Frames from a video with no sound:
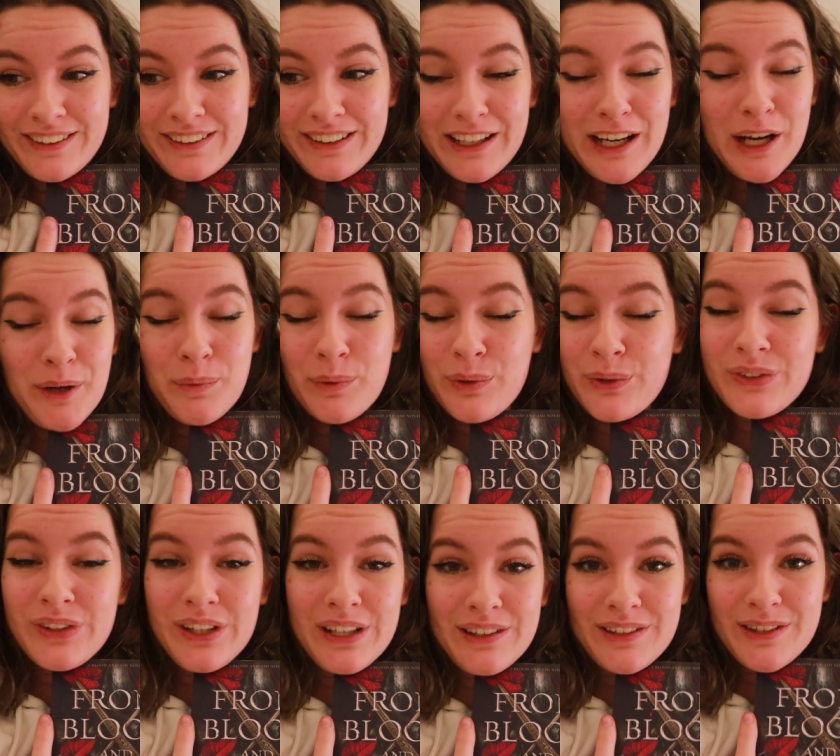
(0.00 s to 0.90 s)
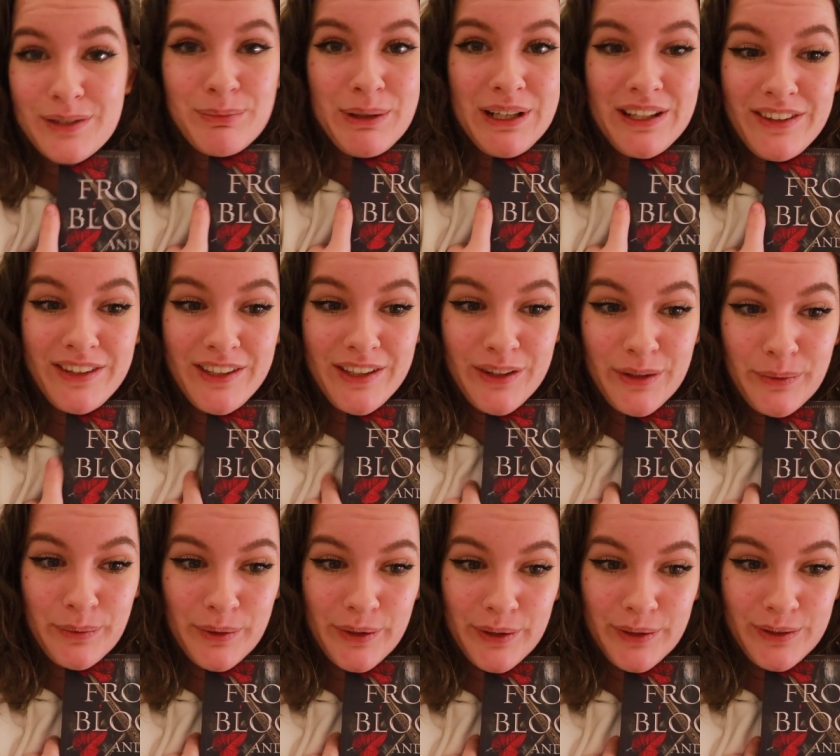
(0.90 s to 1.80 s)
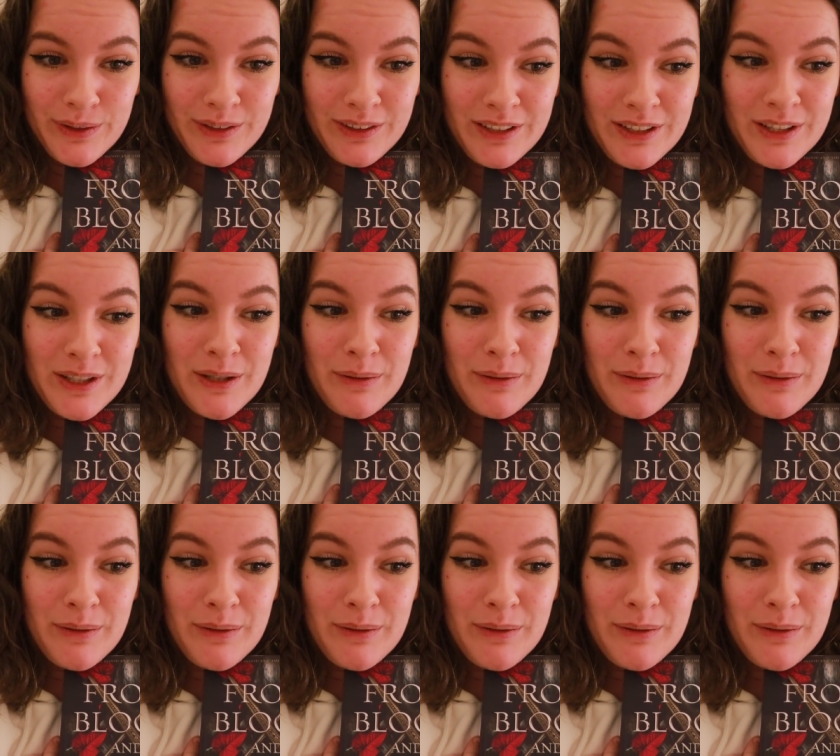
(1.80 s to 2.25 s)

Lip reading: Like, I won't say it's the best thing in the world,